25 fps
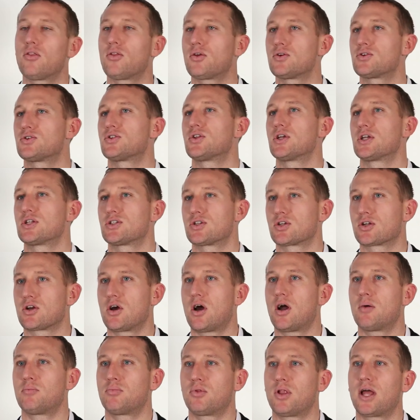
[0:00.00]
of those things are
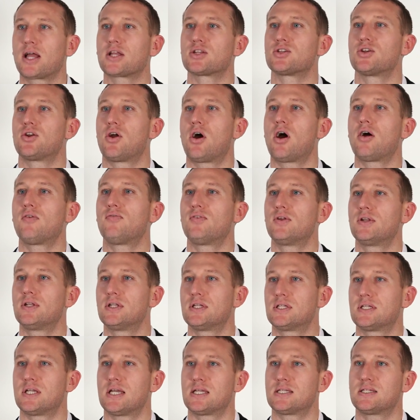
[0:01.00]
complex and often
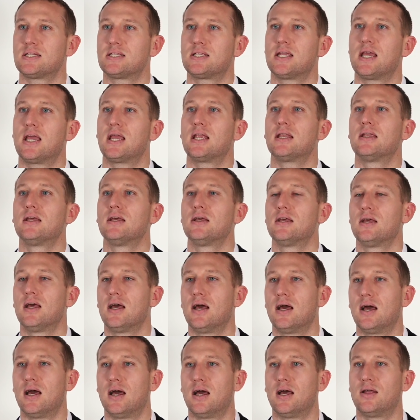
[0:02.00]
necessitate
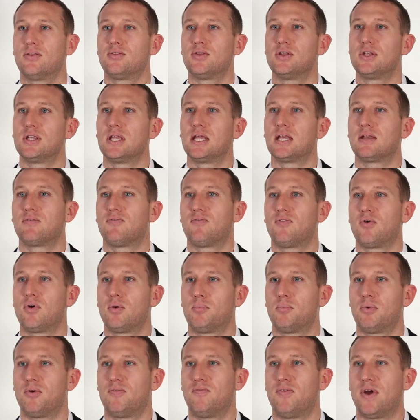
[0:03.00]
the need for a
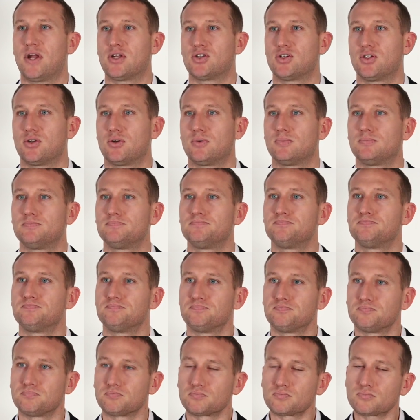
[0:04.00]
professional.
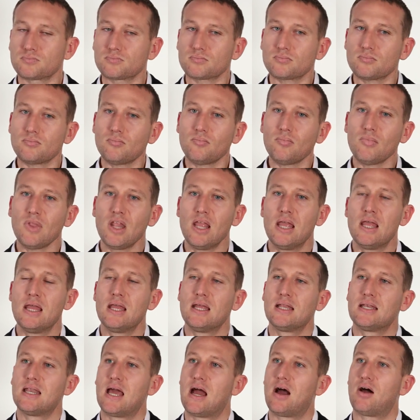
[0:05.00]

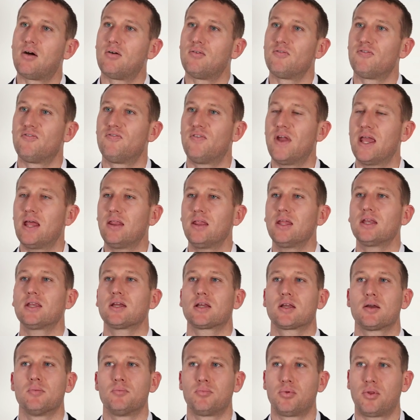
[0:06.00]
Now, failing to
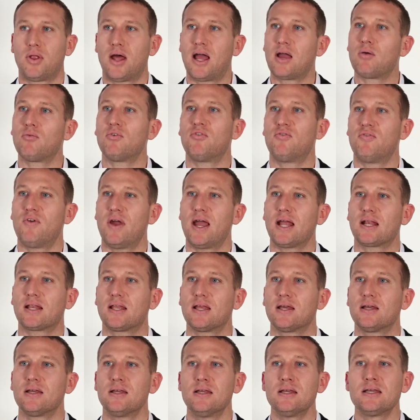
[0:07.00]
comply with
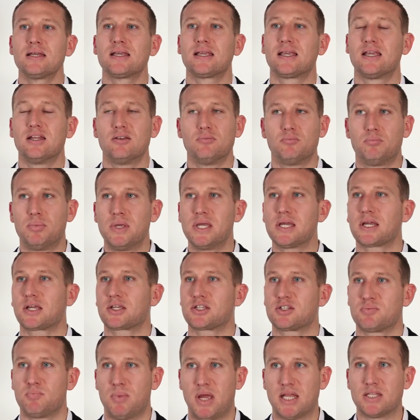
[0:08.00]
FATCA can be
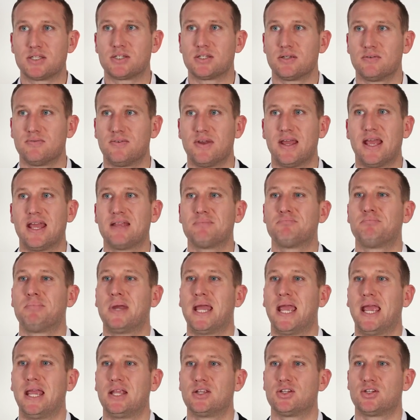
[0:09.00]
expensive and
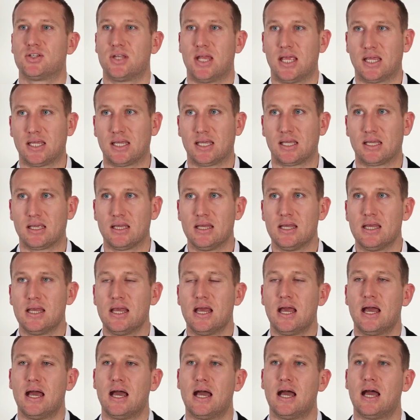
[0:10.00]
painstaking.
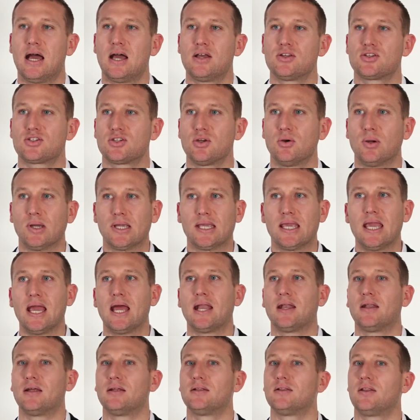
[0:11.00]
So
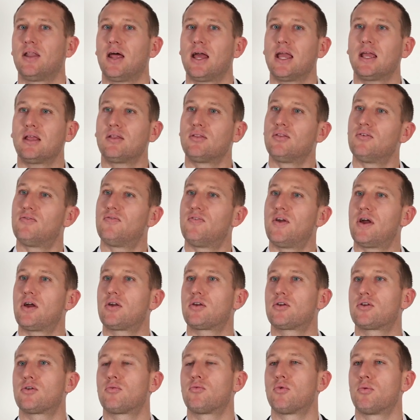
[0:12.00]
again, like the
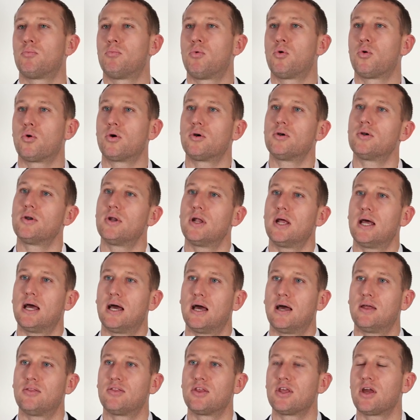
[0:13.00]
failure to report
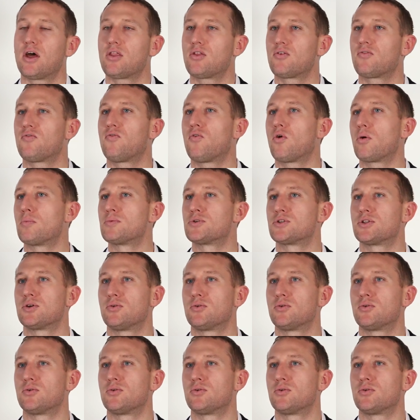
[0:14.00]
the other forms